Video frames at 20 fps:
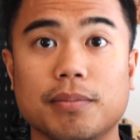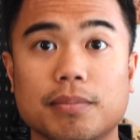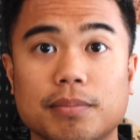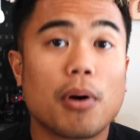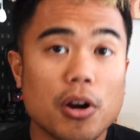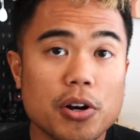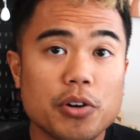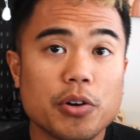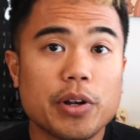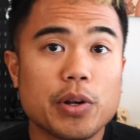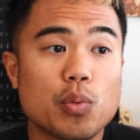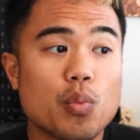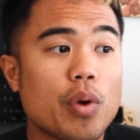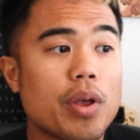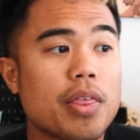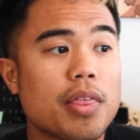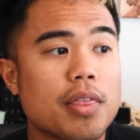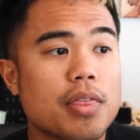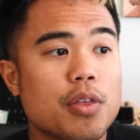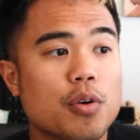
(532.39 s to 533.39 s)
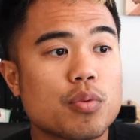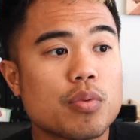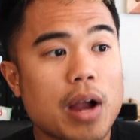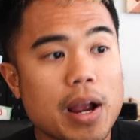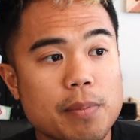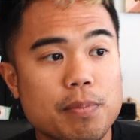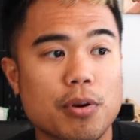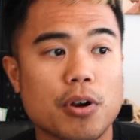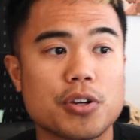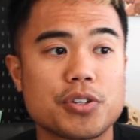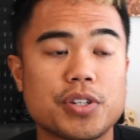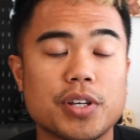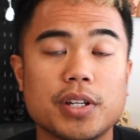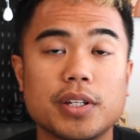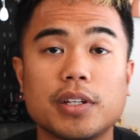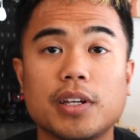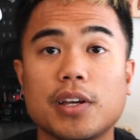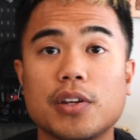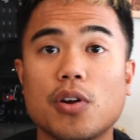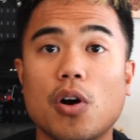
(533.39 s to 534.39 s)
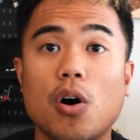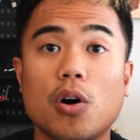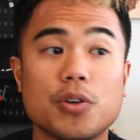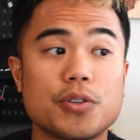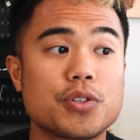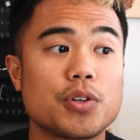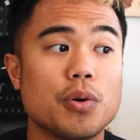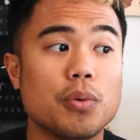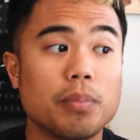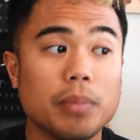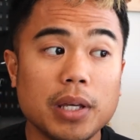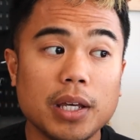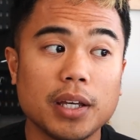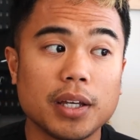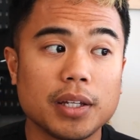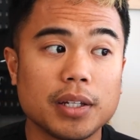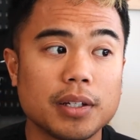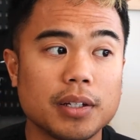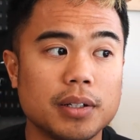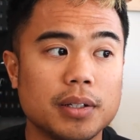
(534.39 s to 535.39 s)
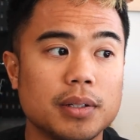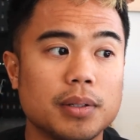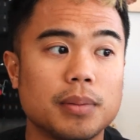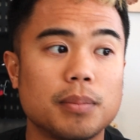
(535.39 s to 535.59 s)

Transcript: Partnering with the right person can also mean